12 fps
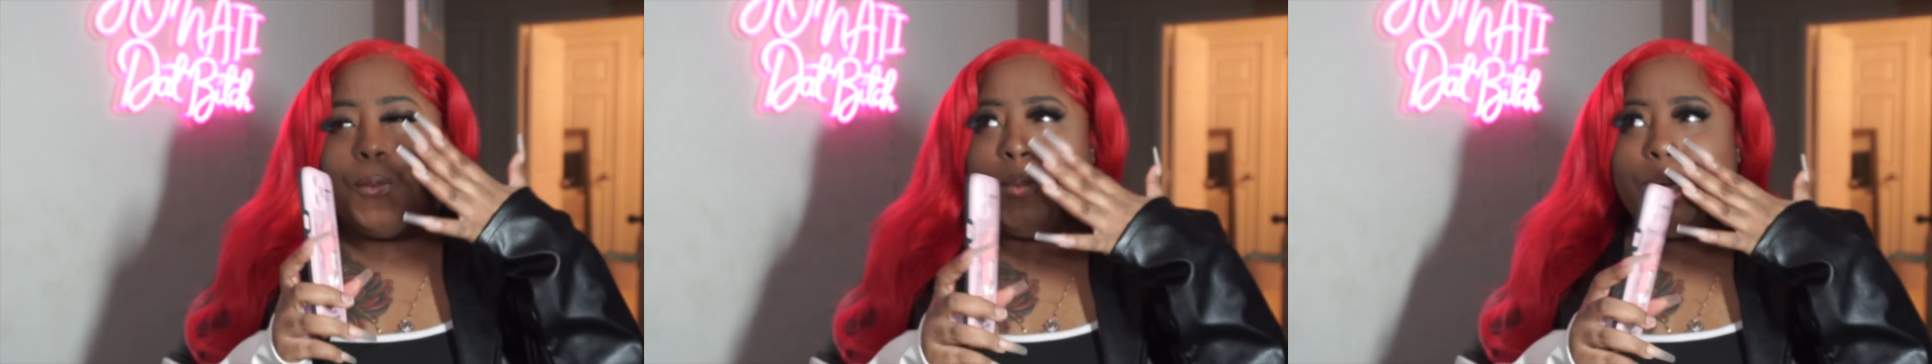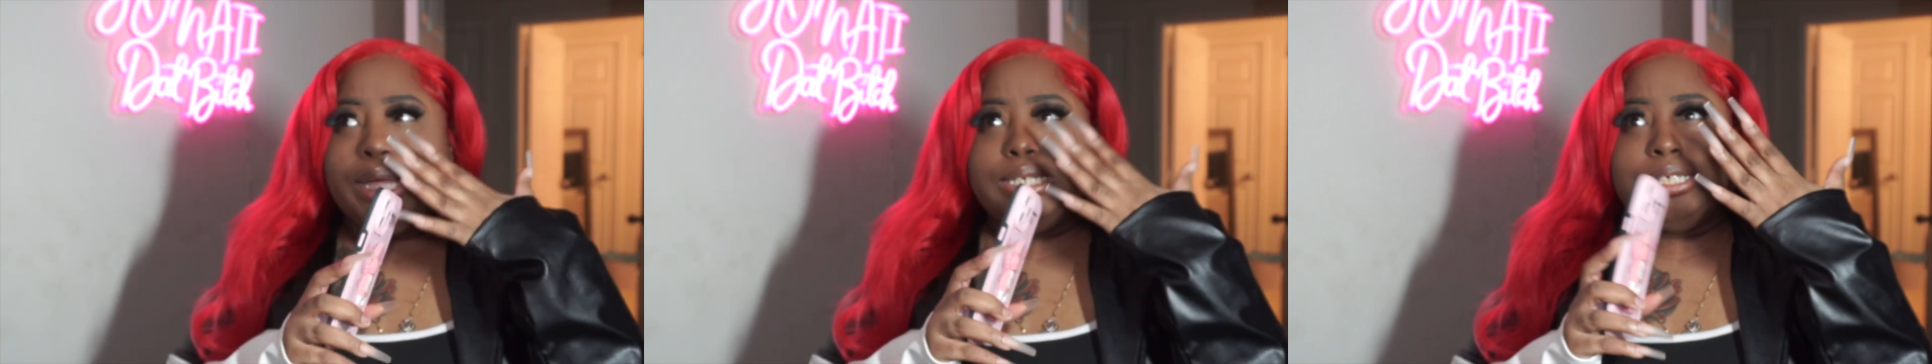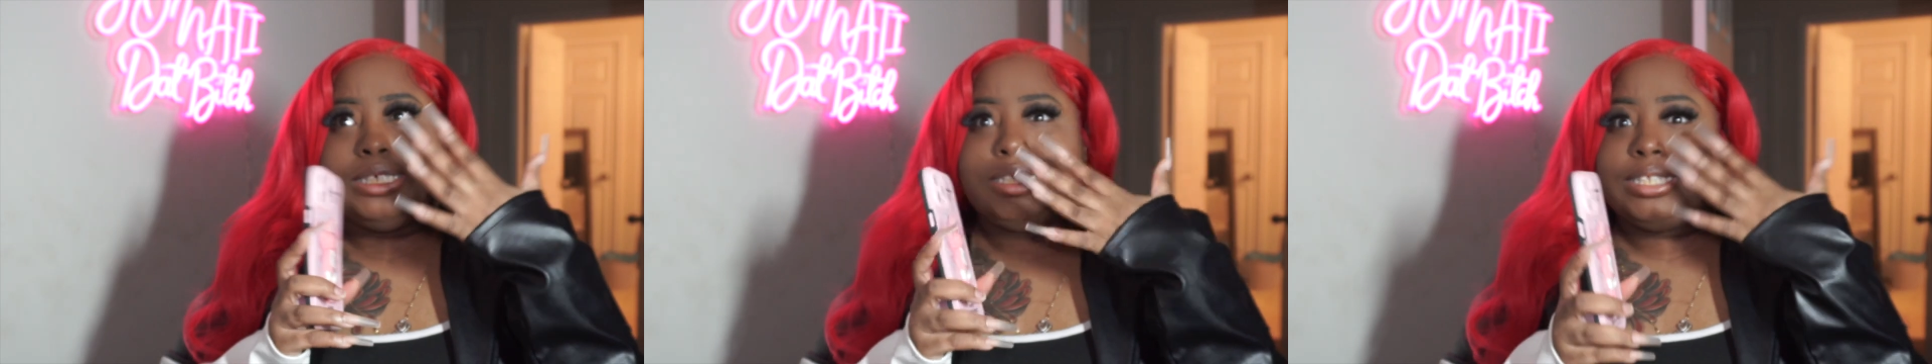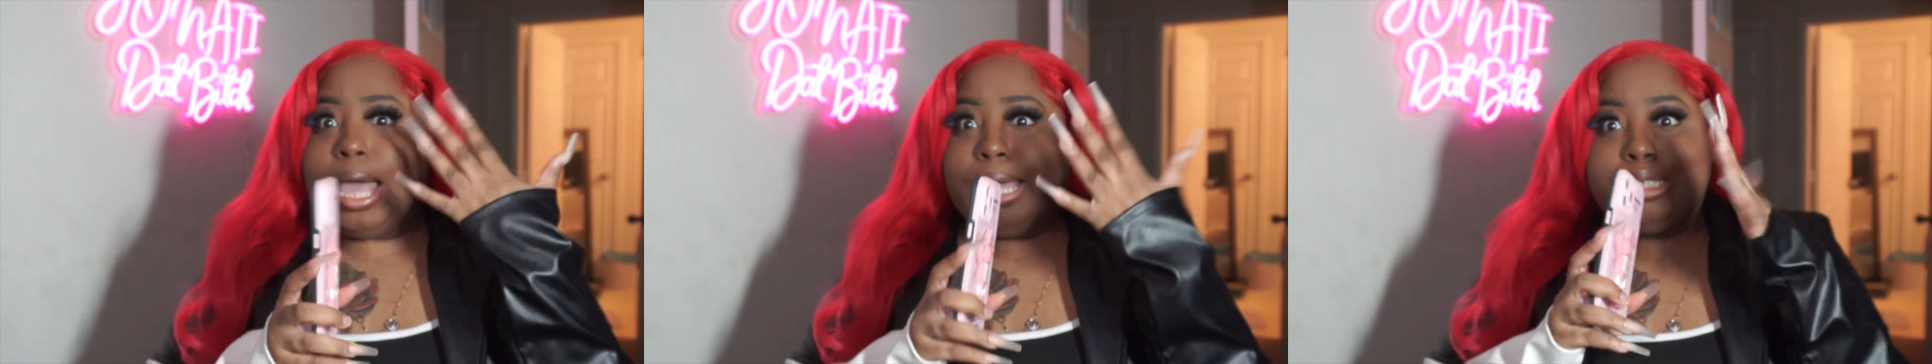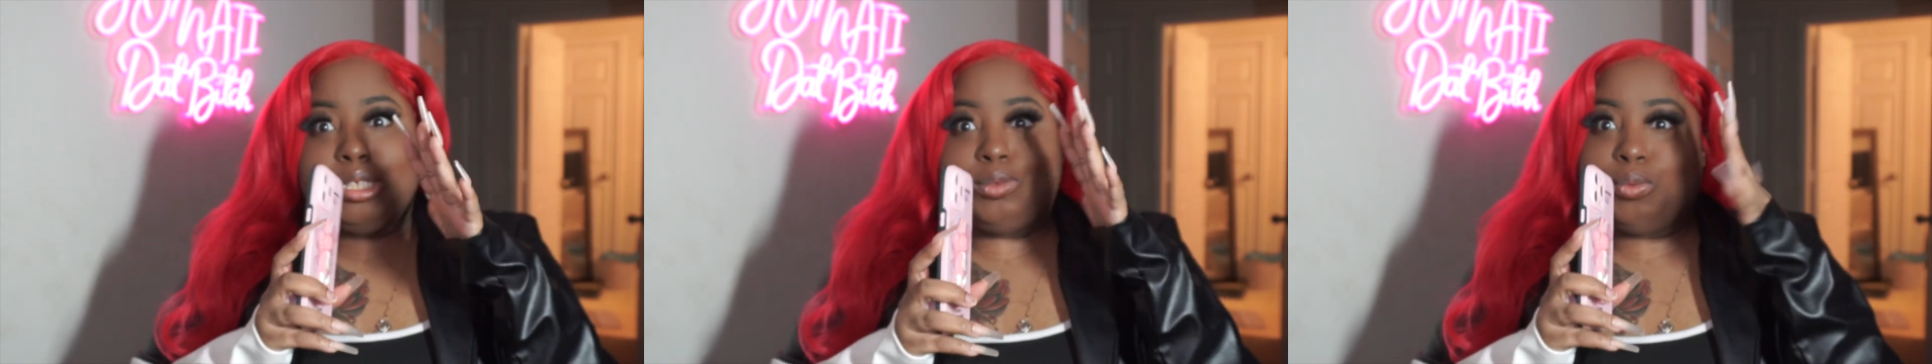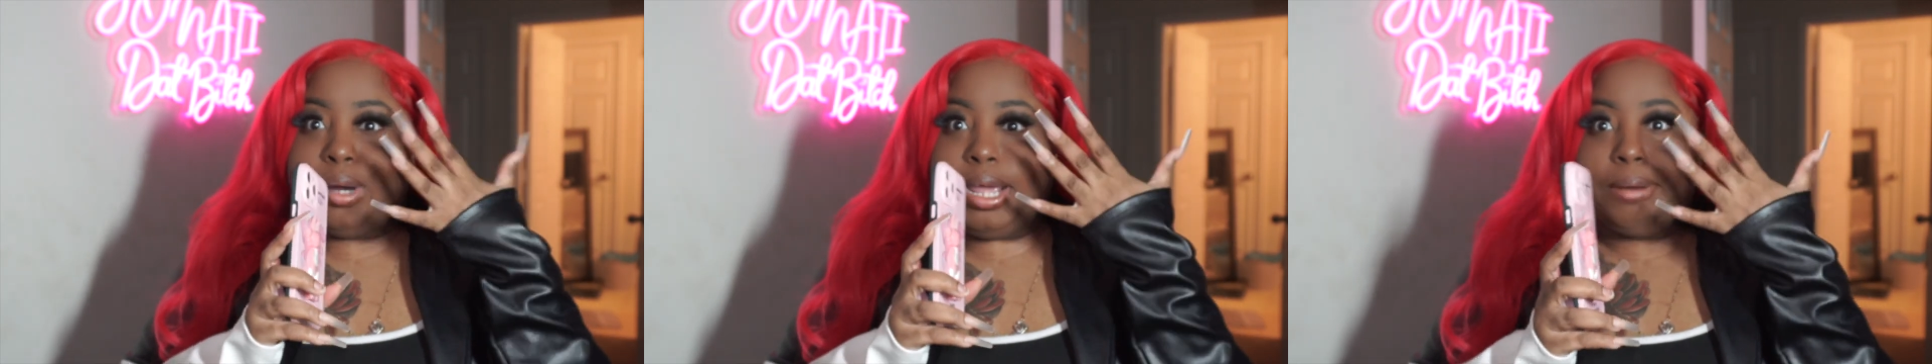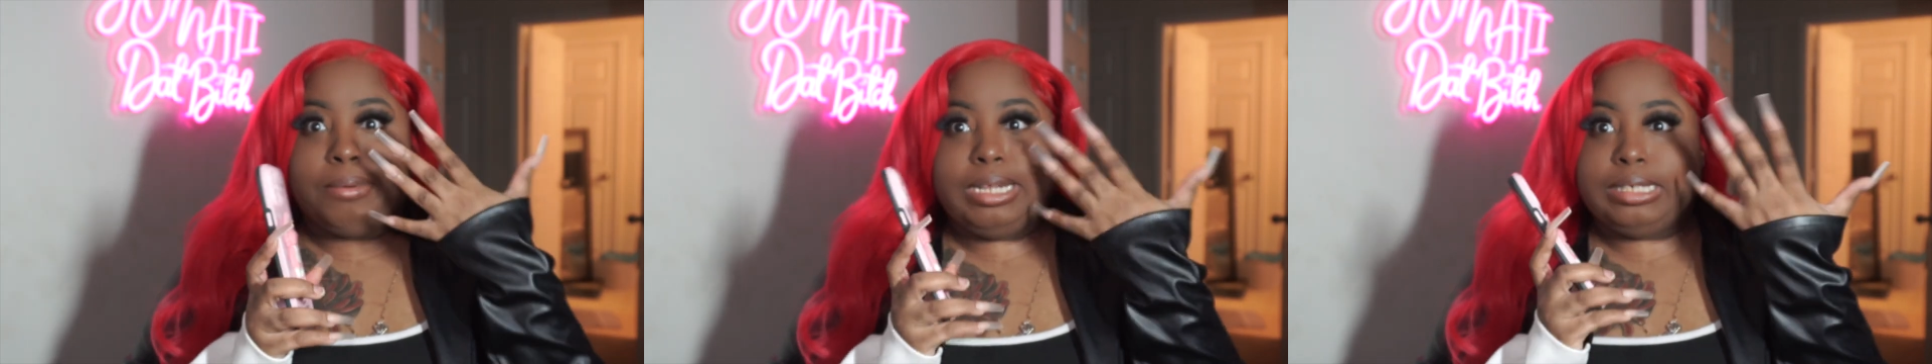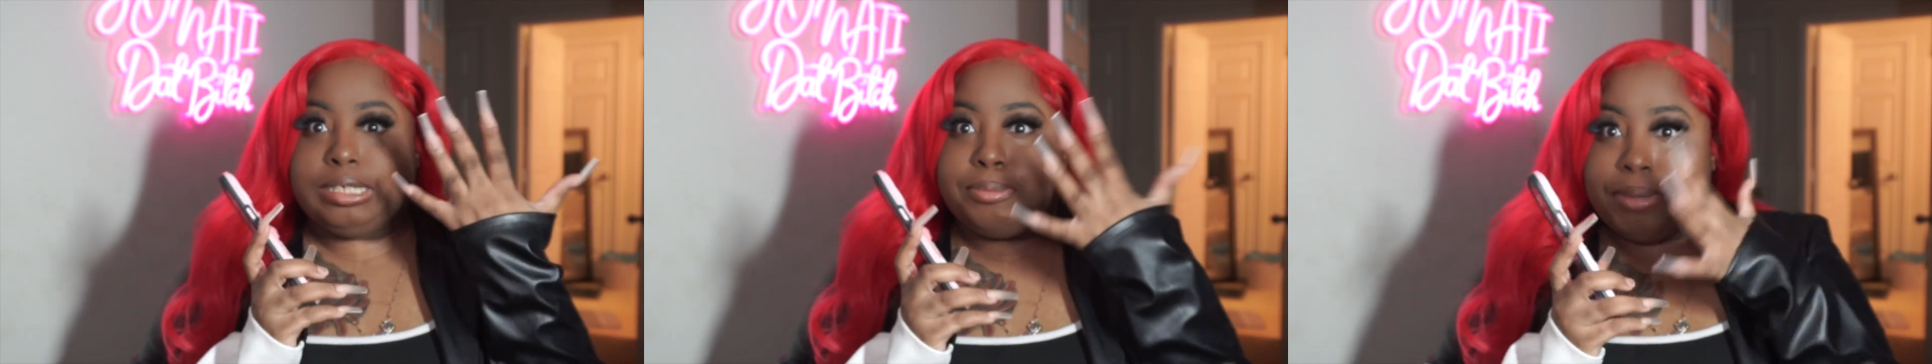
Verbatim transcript: we just I just randomly just